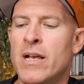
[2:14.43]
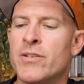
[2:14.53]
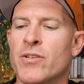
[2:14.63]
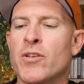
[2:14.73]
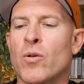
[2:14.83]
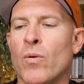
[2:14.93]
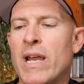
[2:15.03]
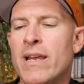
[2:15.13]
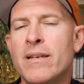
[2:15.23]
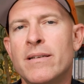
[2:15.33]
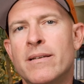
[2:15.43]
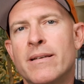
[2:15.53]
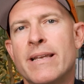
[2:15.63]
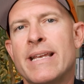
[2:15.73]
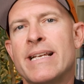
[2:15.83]
So the green
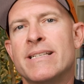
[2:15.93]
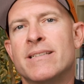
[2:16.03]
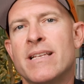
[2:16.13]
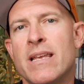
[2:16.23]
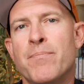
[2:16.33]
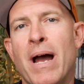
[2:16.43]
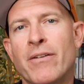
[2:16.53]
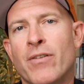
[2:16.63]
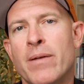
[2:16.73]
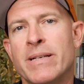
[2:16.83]
is the bike frame